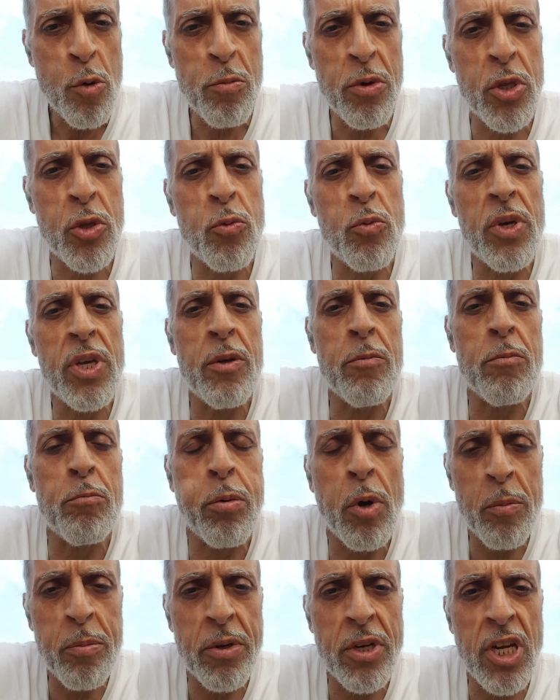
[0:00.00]
between
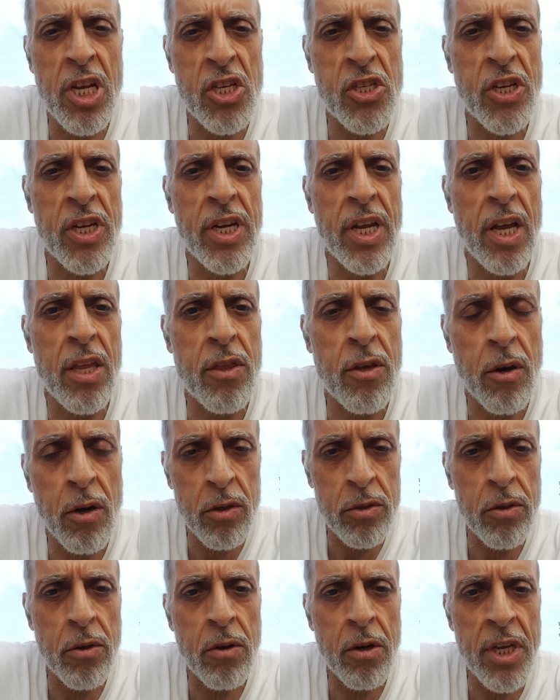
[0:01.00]
population and the
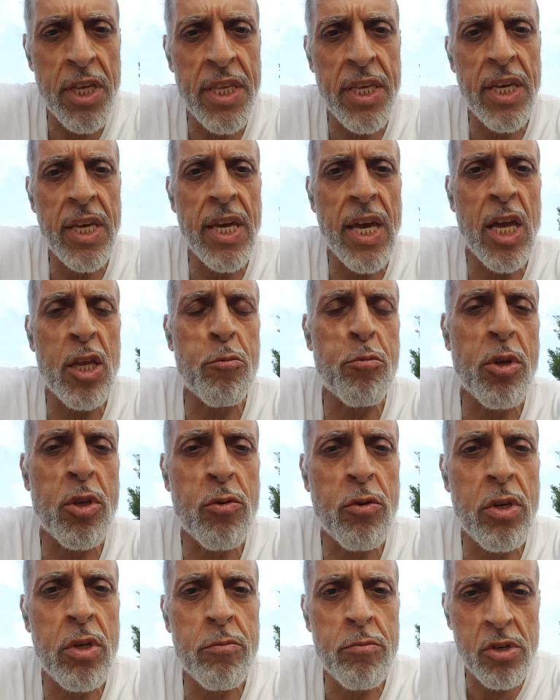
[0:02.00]
authority, and
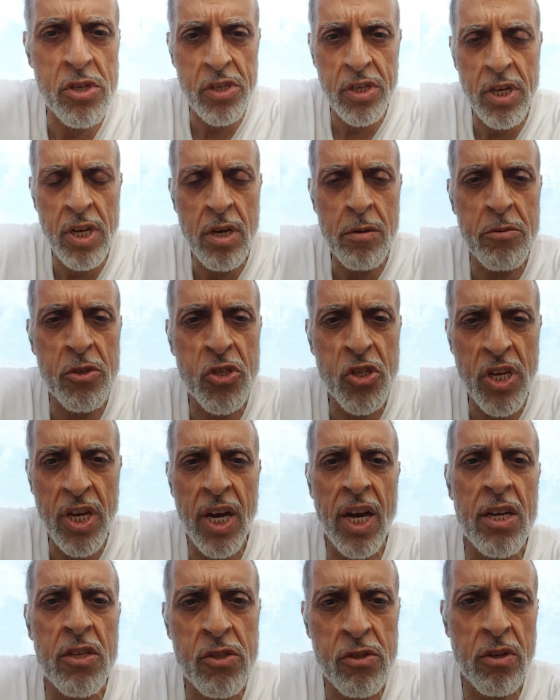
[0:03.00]
between Muslims,
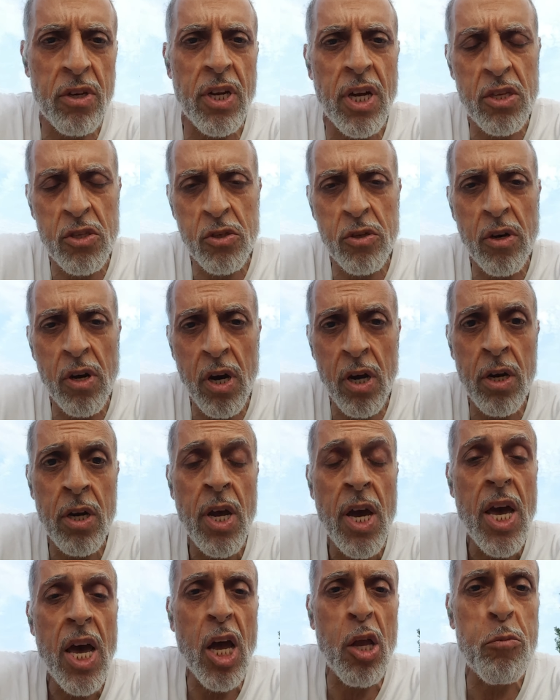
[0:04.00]
Shia and Sunni and so on,
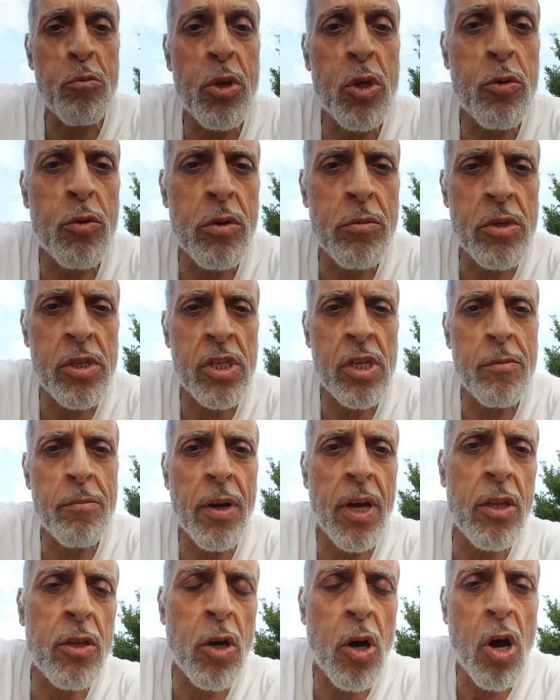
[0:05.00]
and between Muslim
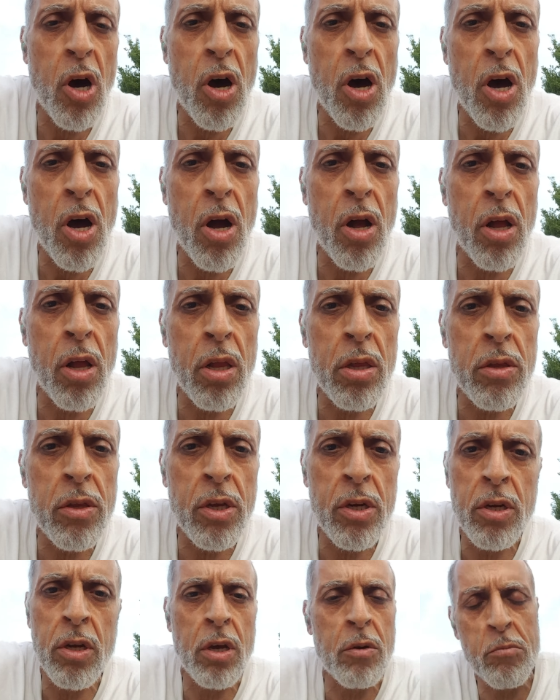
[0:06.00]
and all
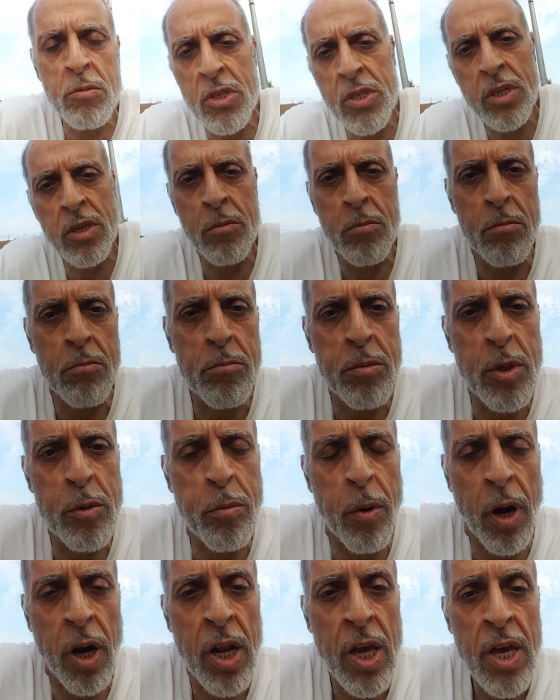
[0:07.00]
the non-Muslim
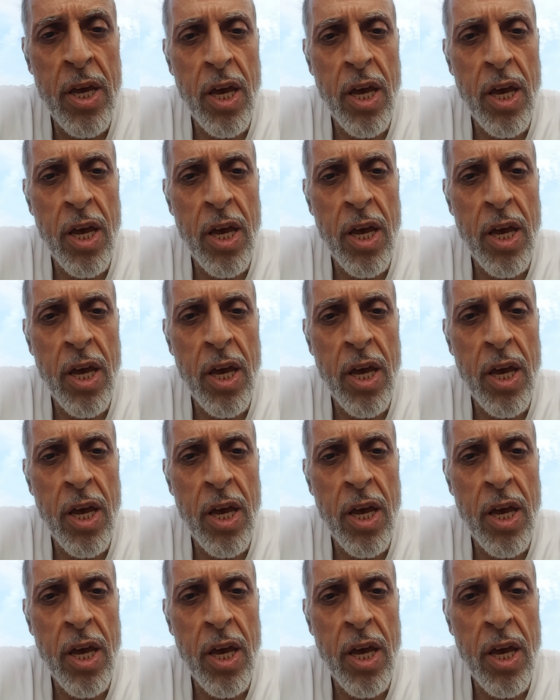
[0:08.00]
people.